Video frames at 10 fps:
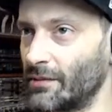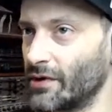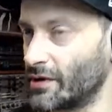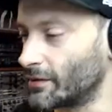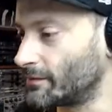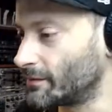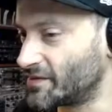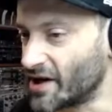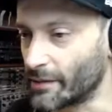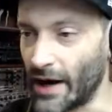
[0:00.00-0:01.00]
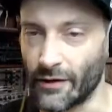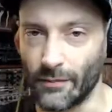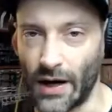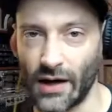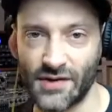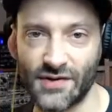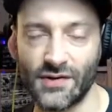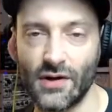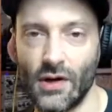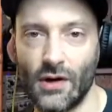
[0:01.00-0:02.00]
I'm gonna take them out of the box.